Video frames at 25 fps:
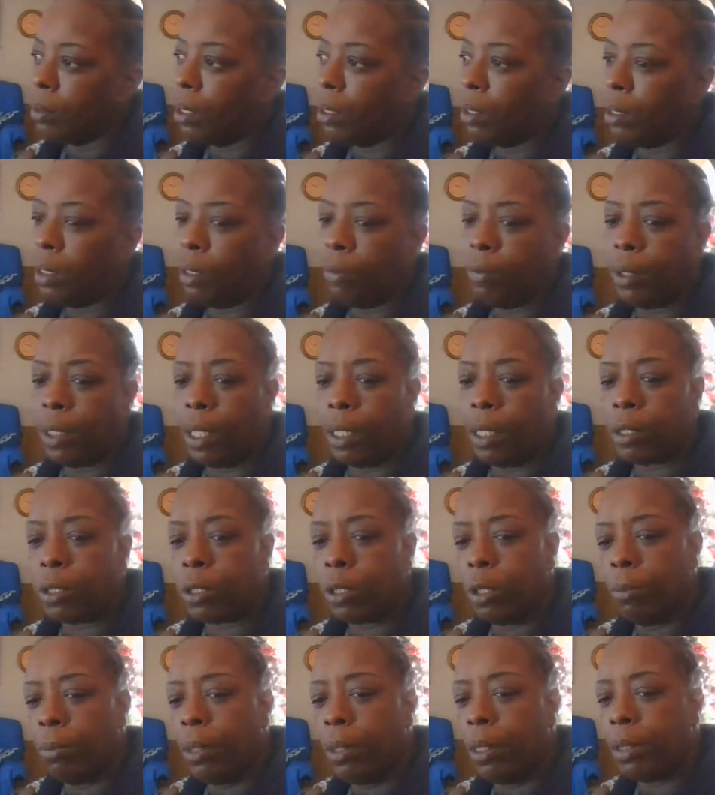I love you guys
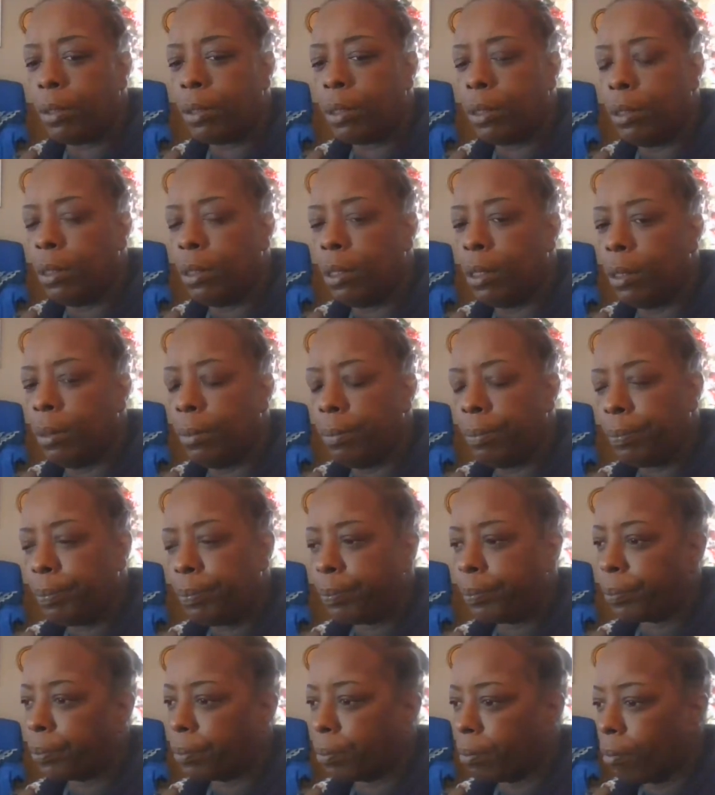so much. And uh,
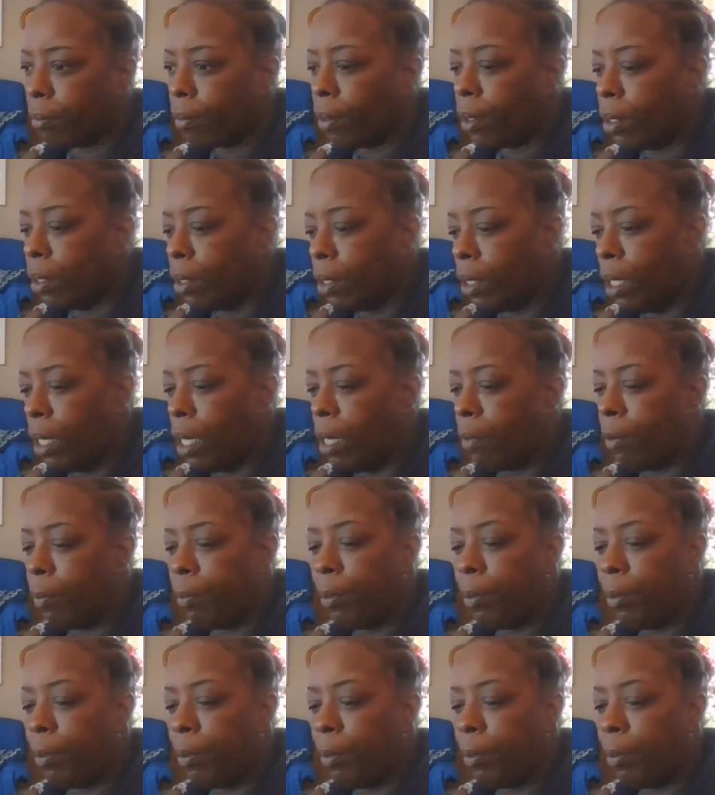y'all have